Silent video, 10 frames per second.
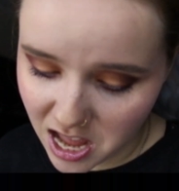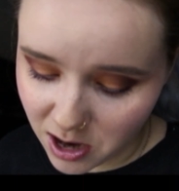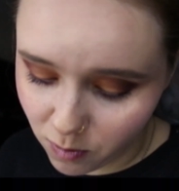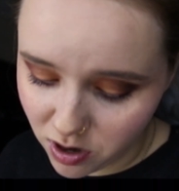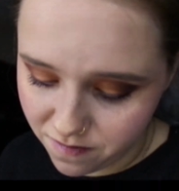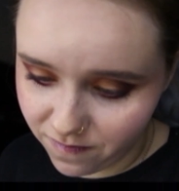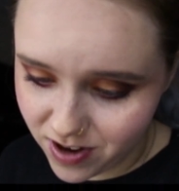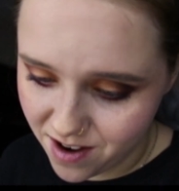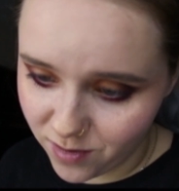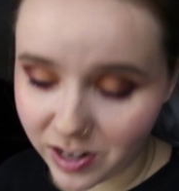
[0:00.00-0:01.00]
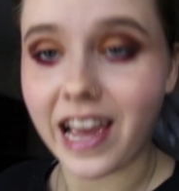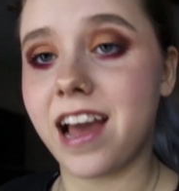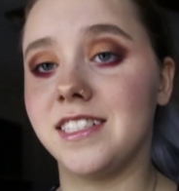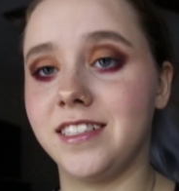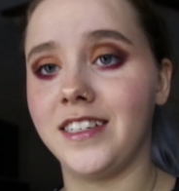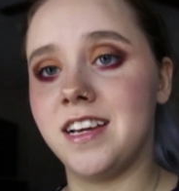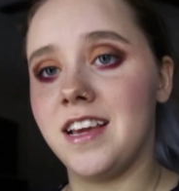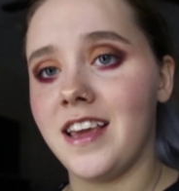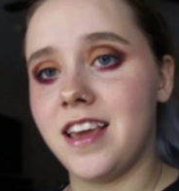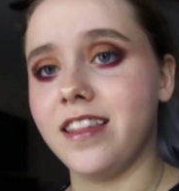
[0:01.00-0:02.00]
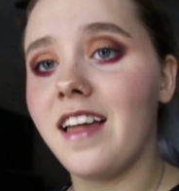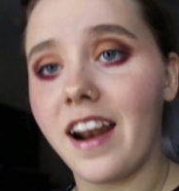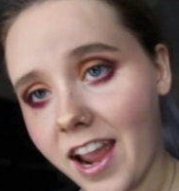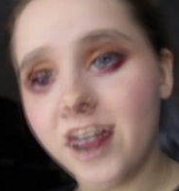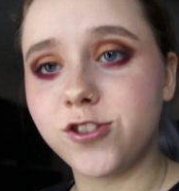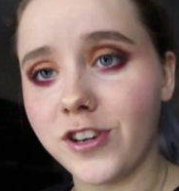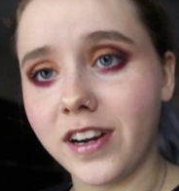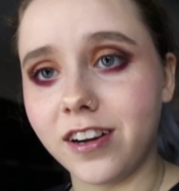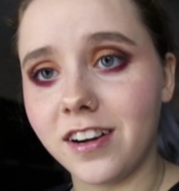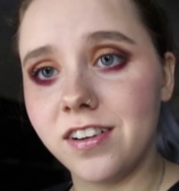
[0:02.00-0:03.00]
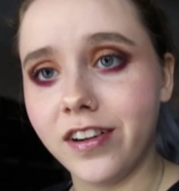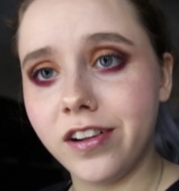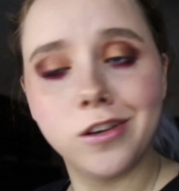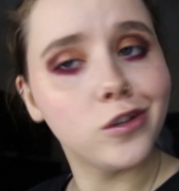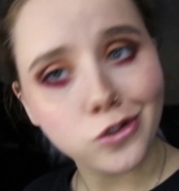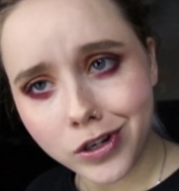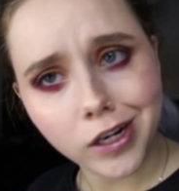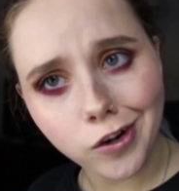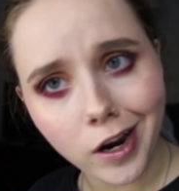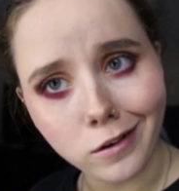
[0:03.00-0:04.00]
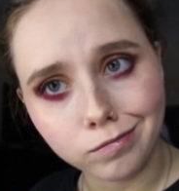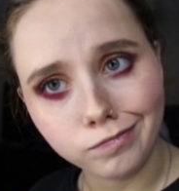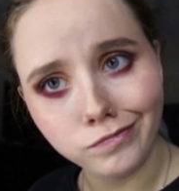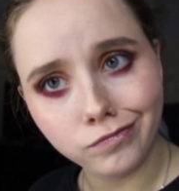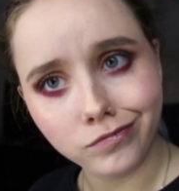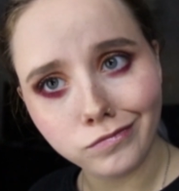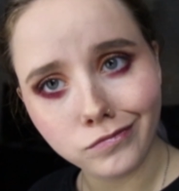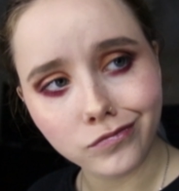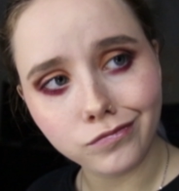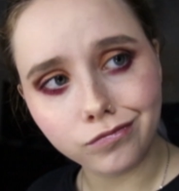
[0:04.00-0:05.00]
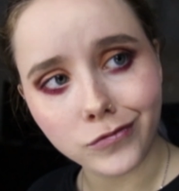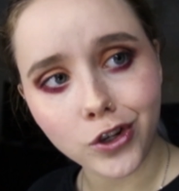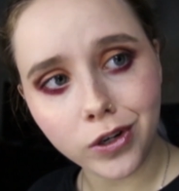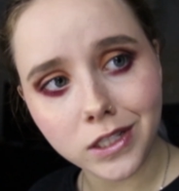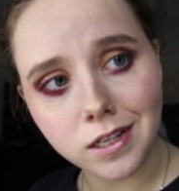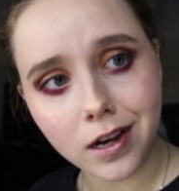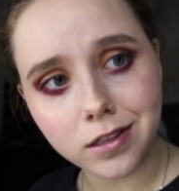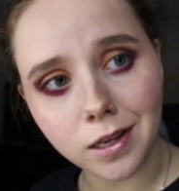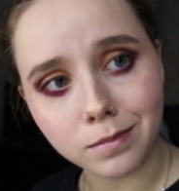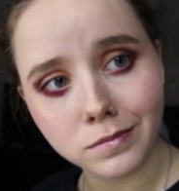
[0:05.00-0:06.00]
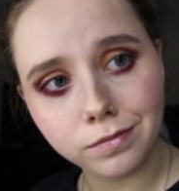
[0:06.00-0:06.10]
Would have never guessed that hair straightener straighten your hair. Crazy concept.